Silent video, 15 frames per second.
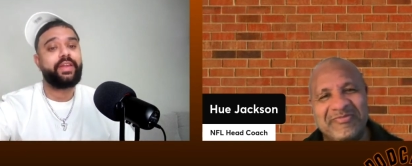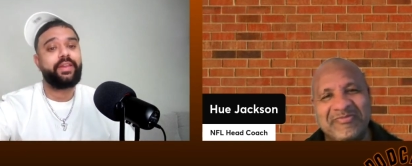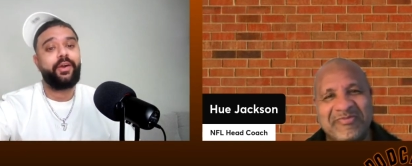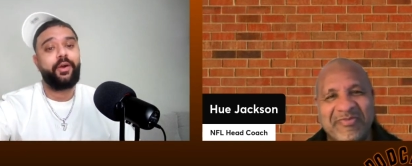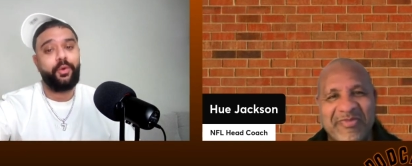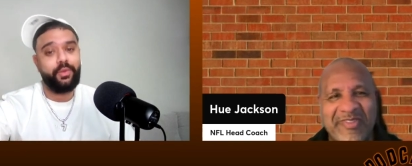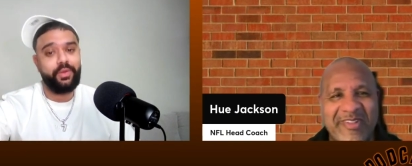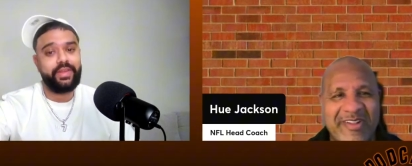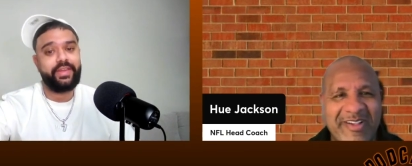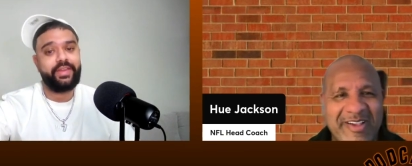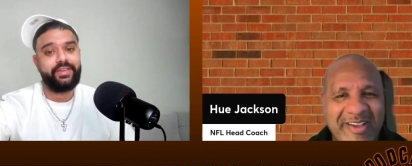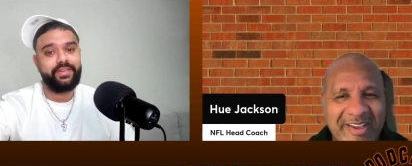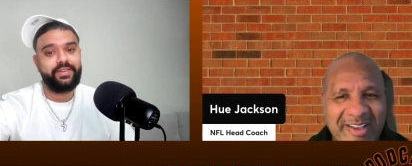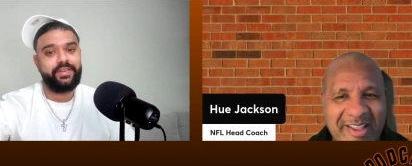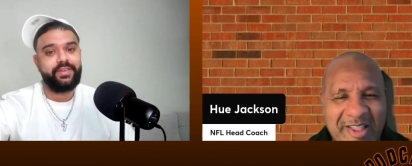Speaker 1: only
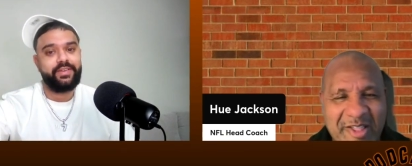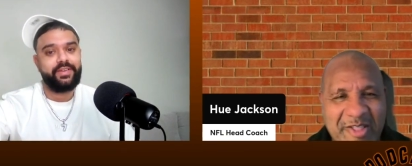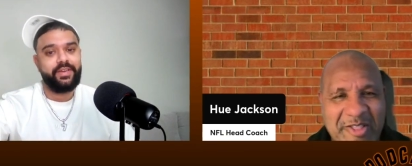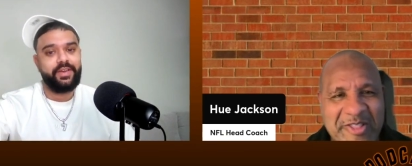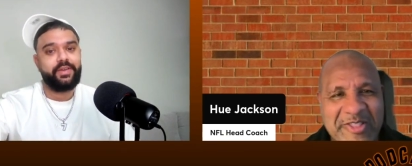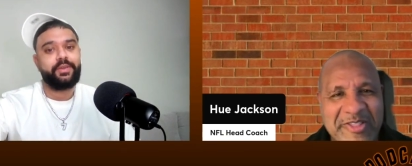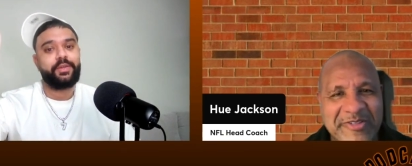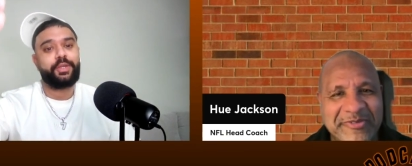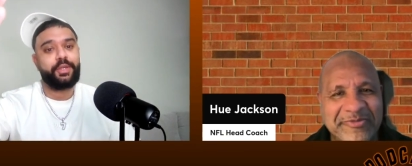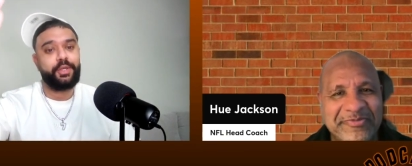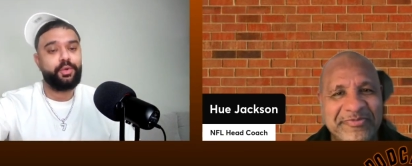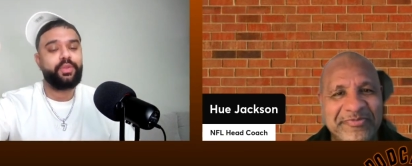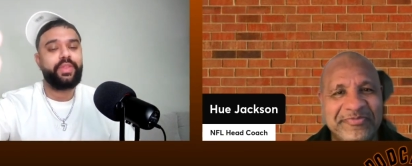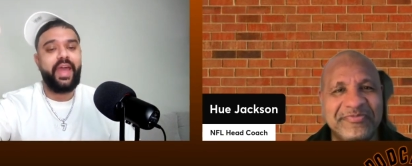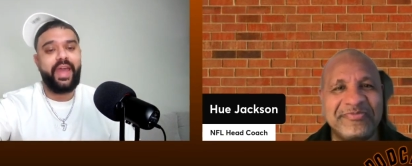
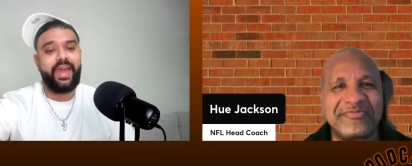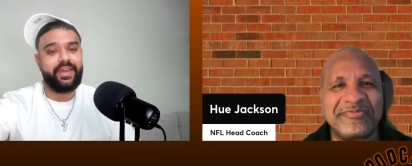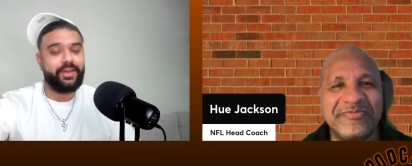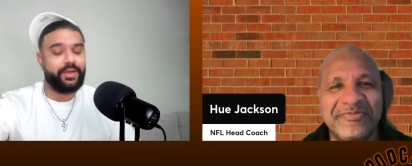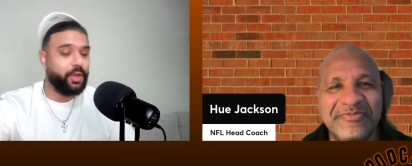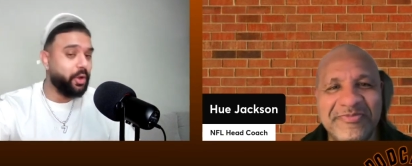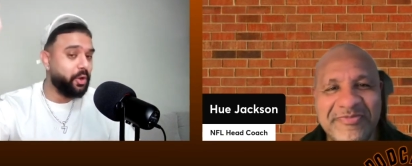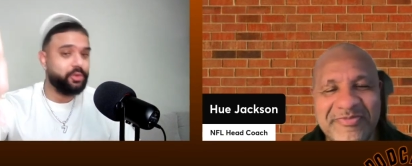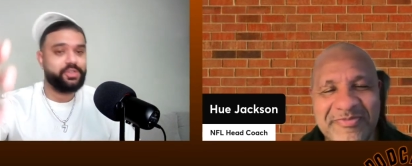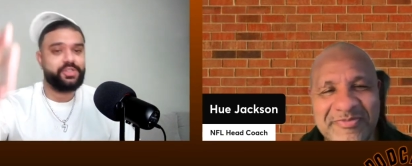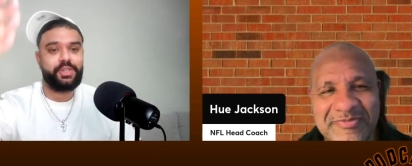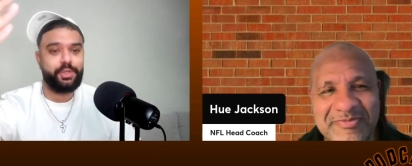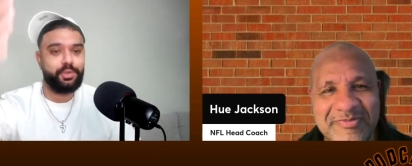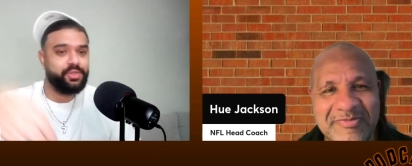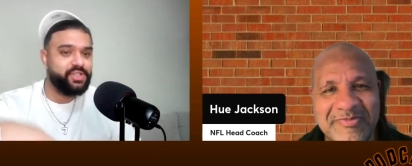Hue, that coach
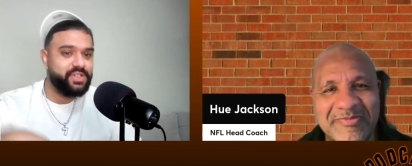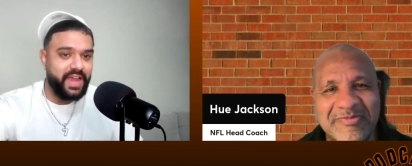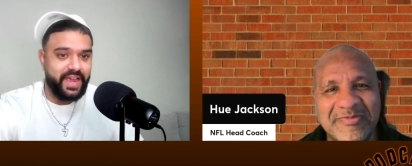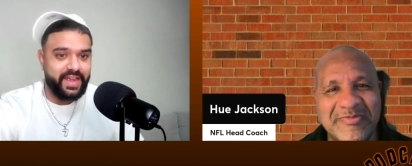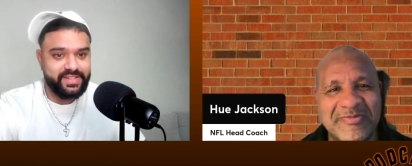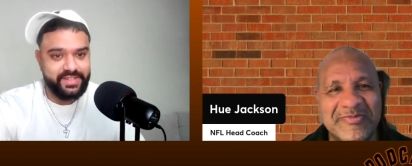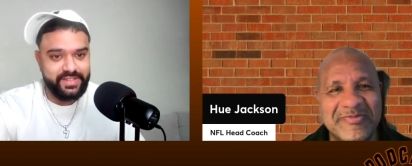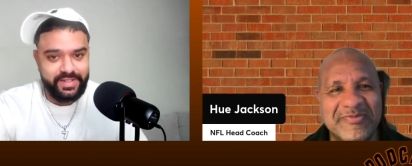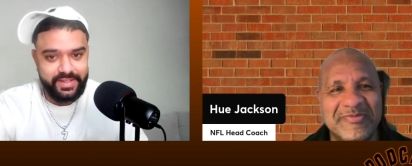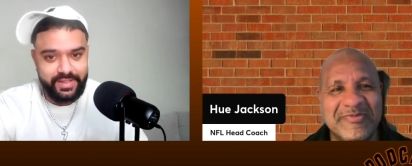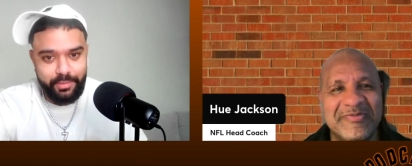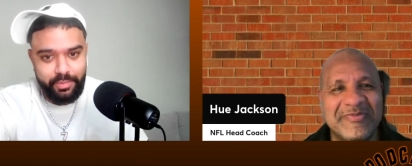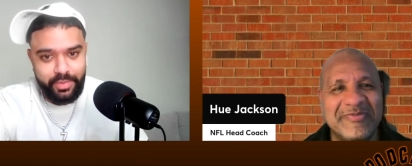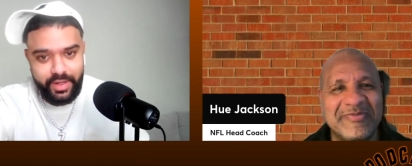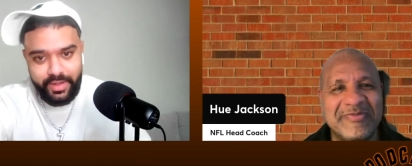Hue Jackson in the
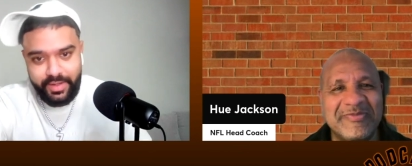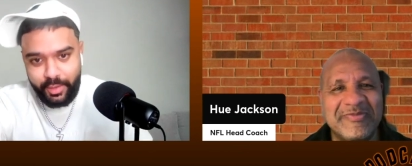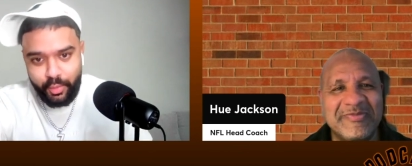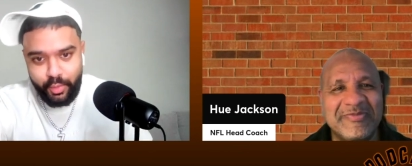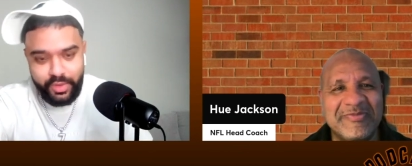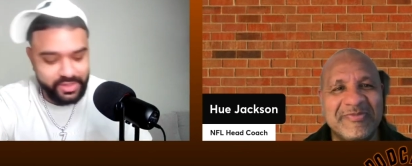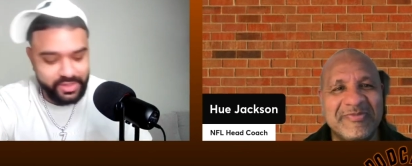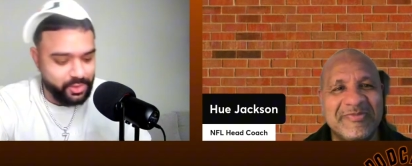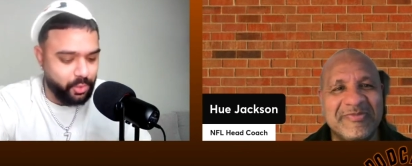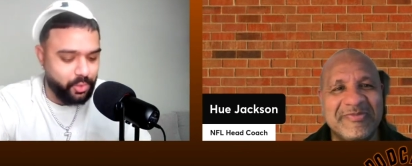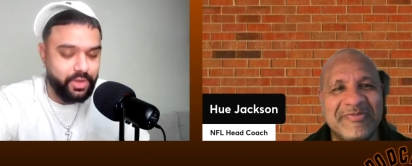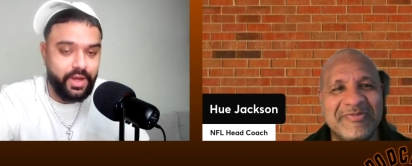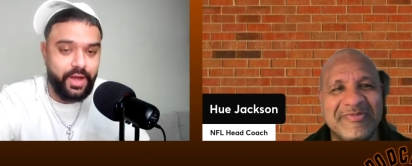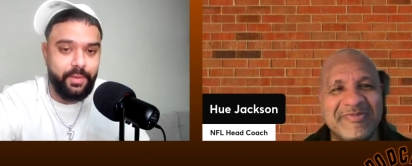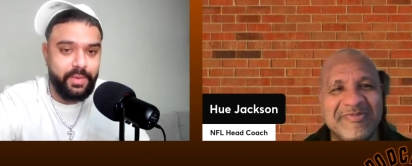building. What's going
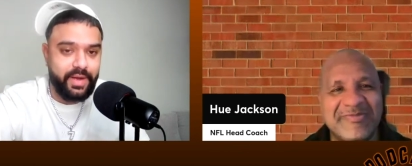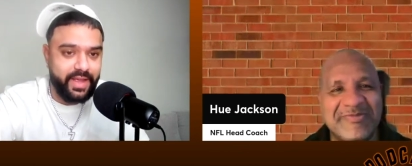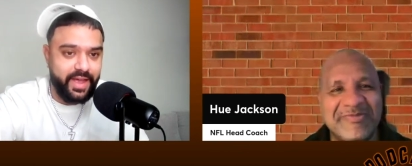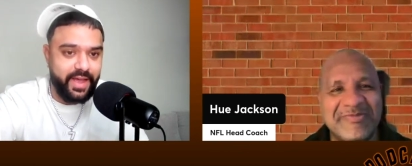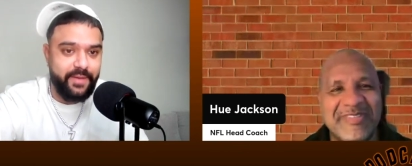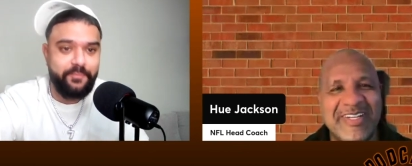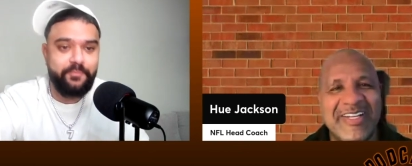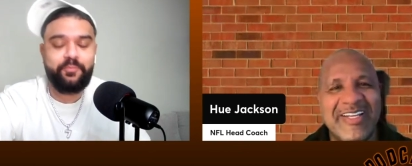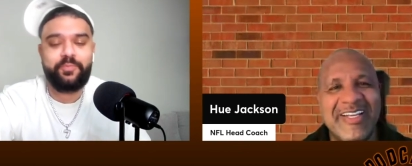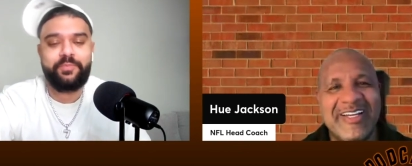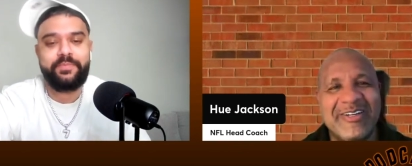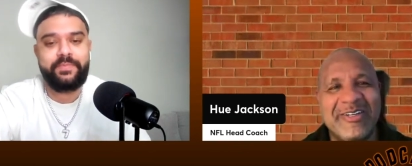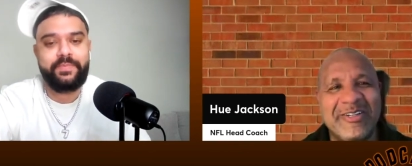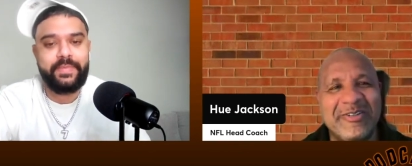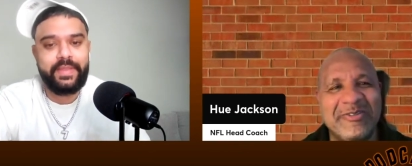on, my guy?
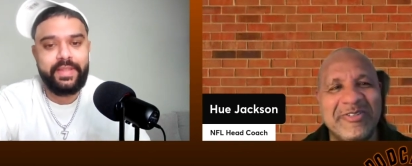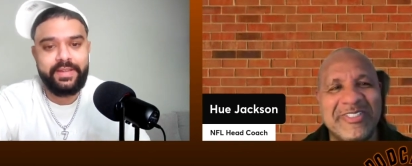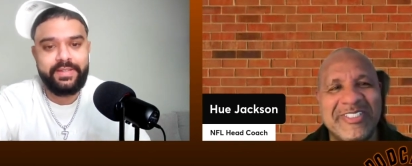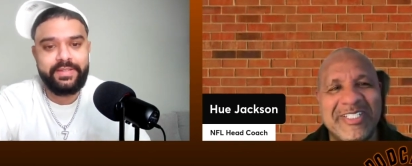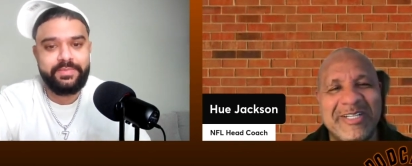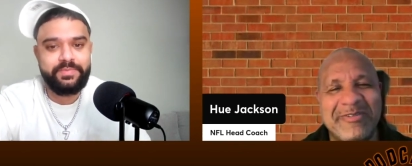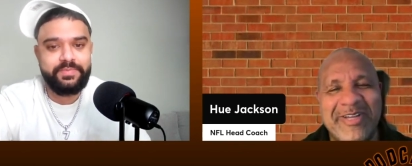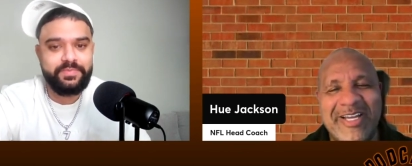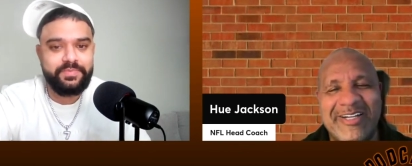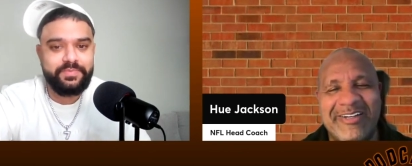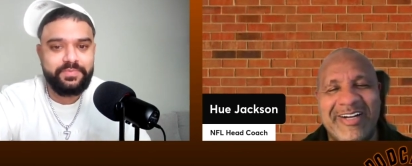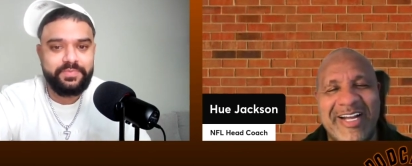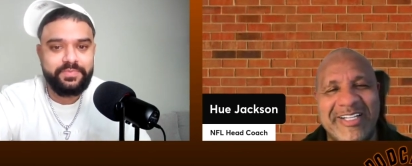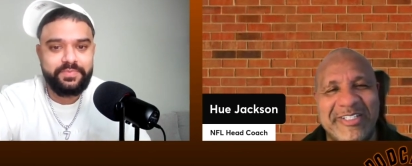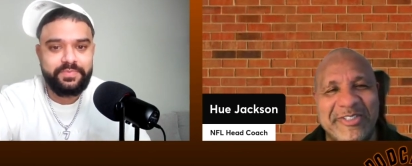
Speaker 2: What's up,
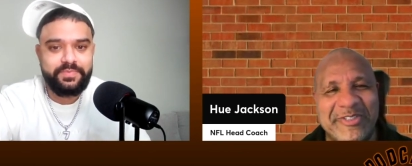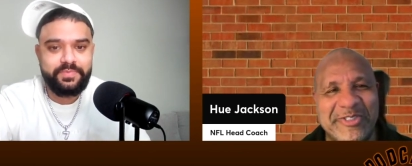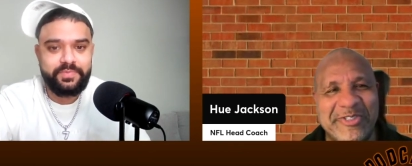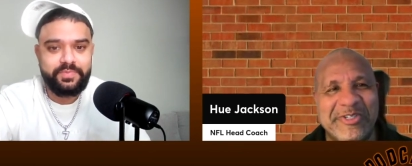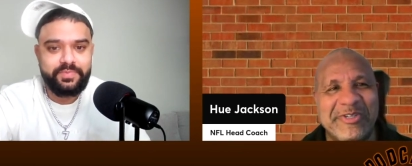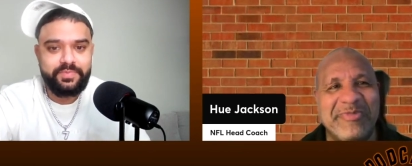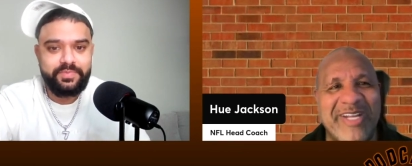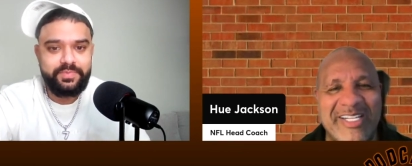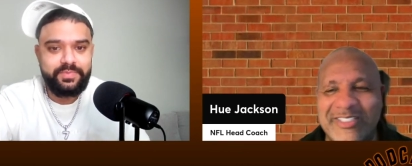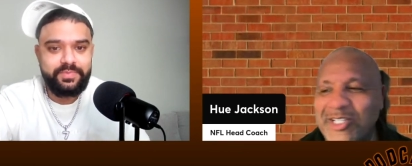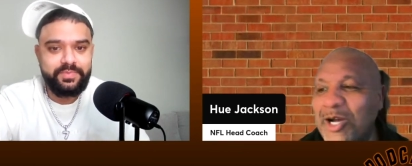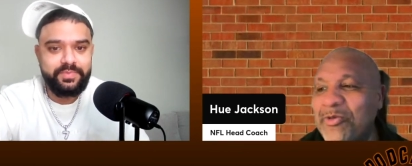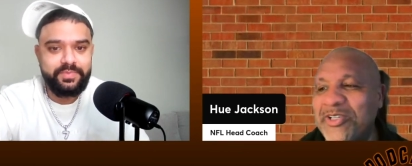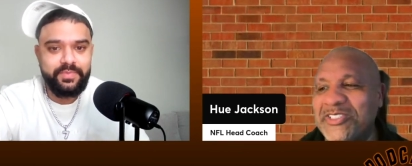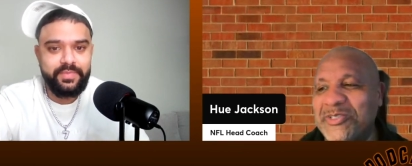Hatter? How you doing, man? It's
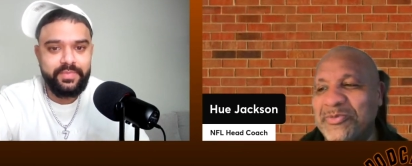always a